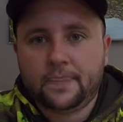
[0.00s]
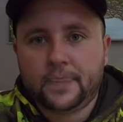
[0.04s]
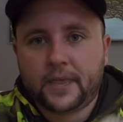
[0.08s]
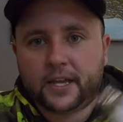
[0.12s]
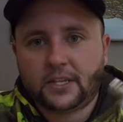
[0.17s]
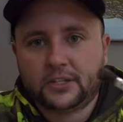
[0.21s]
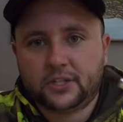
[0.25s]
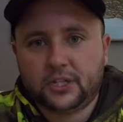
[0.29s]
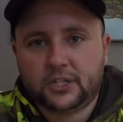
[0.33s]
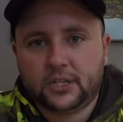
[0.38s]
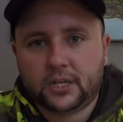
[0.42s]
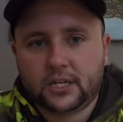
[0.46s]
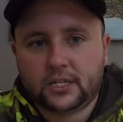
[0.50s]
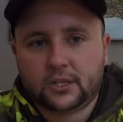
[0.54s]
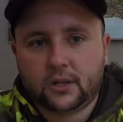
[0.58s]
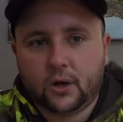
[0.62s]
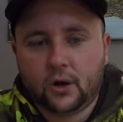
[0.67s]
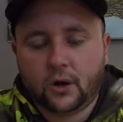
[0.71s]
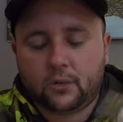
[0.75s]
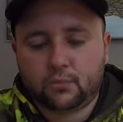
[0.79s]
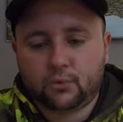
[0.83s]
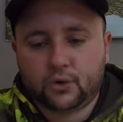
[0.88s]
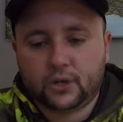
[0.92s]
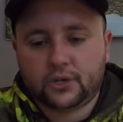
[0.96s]
Has these nice
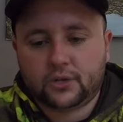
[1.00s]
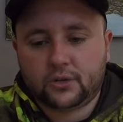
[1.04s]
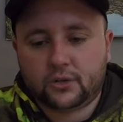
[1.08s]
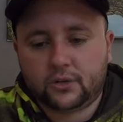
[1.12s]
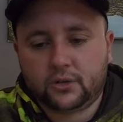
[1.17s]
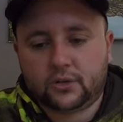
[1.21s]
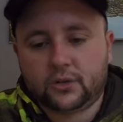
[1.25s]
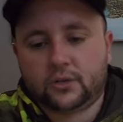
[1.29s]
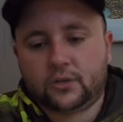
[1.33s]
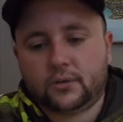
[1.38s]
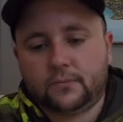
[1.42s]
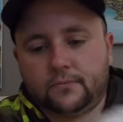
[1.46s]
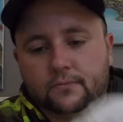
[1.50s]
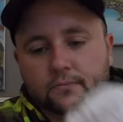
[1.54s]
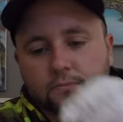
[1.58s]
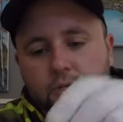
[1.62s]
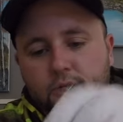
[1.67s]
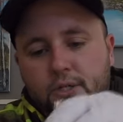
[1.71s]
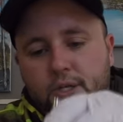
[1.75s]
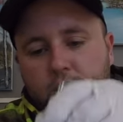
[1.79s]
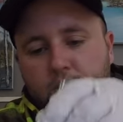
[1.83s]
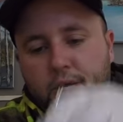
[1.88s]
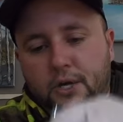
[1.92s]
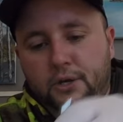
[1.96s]
long bristles.
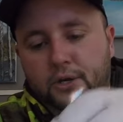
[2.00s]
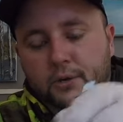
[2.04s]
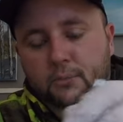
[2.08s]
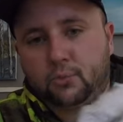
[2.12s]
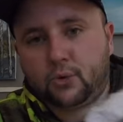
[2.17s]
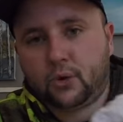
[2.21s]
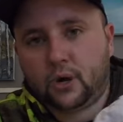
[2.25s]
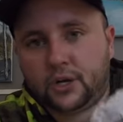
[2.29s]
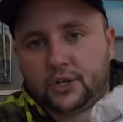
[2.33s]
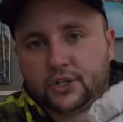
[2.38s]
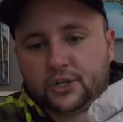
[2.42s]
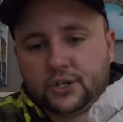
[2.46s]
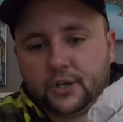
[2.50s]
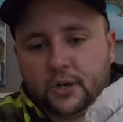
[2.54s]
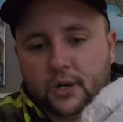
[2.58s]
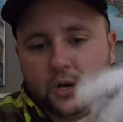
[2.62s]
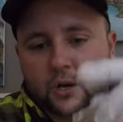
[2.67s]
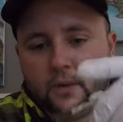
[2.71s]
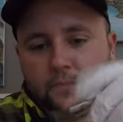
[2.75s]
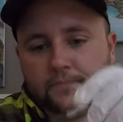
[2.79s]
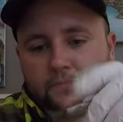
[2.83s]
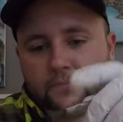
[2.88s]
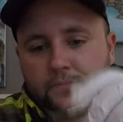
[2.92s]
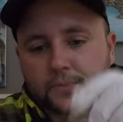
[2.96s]
Stick it in your brush,
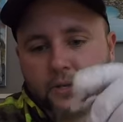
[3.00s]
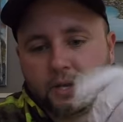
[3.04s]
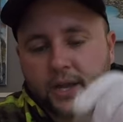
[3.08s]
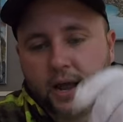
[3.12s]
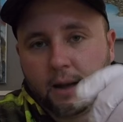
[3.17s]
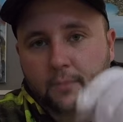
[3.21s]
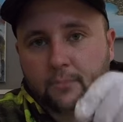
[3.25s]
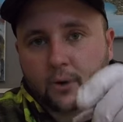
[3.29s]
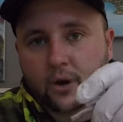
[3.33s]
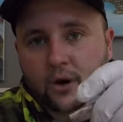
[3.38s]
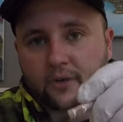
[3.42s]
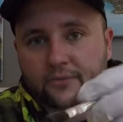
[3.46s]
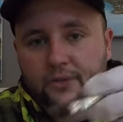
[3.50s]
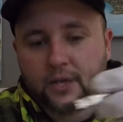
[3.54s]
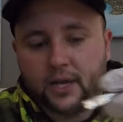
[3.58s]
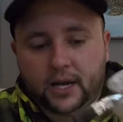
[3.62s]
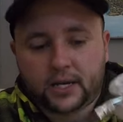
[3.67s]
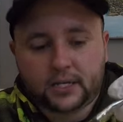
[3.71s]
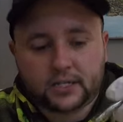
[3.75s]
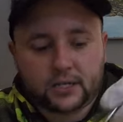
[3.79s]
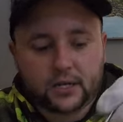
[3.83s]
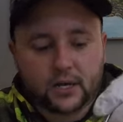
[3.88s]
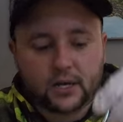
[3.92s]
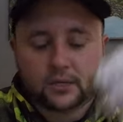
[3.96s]
tap off the
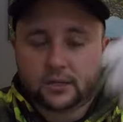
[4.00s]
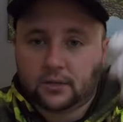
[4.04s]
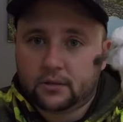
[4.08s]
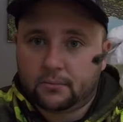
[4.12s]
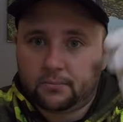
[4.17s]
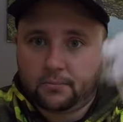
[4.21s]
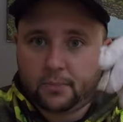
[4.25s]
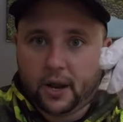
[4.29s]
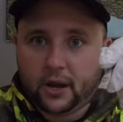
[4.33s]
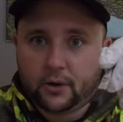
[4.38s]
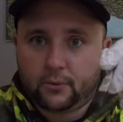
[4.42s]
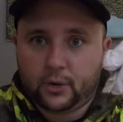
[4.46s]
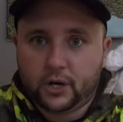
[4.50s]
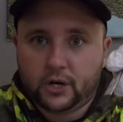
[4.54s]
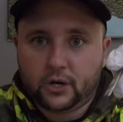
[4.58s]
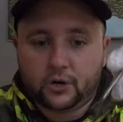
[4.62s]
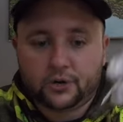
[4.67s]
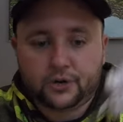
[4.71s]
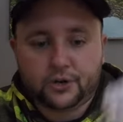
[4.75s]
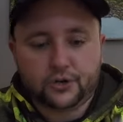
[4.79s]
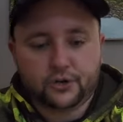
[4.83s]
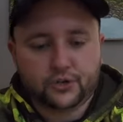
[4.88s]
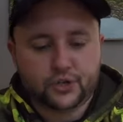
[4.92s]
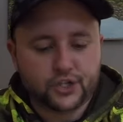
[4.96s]
excess, paint right
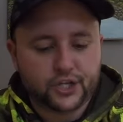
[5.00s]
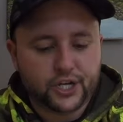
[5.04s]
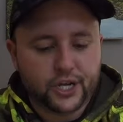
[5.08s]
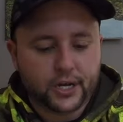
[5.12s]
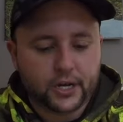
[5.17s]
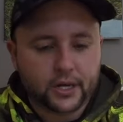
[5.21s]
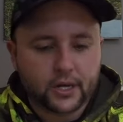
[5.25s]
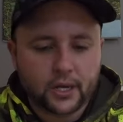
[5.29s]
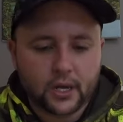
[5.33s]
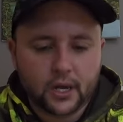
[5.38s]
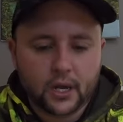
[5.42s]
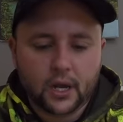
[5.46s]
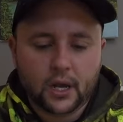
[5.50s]
onto your jig.